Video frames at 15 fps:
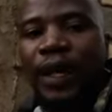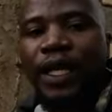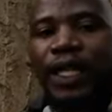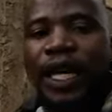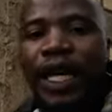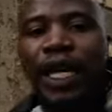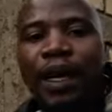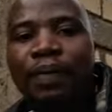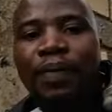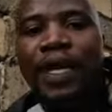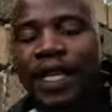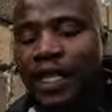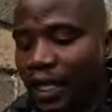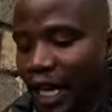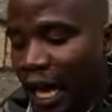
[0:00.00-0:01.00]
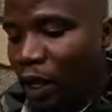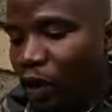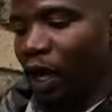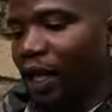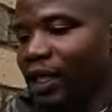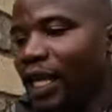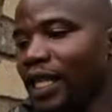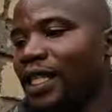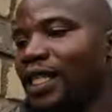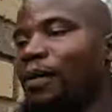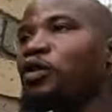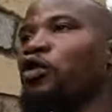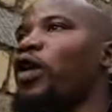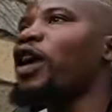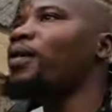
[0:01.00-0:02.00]
in my channel, please, you can just
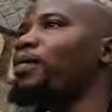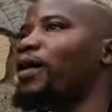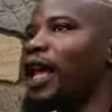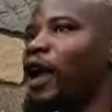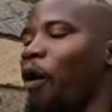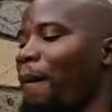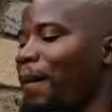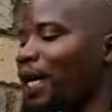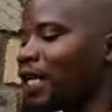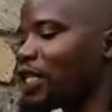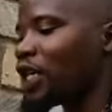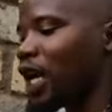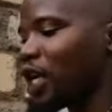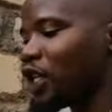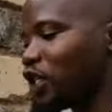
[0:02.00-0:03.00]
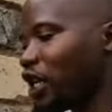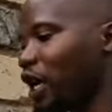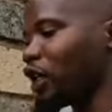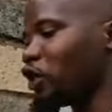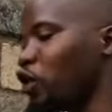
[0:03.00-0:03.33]
subscribe, like, comment and share.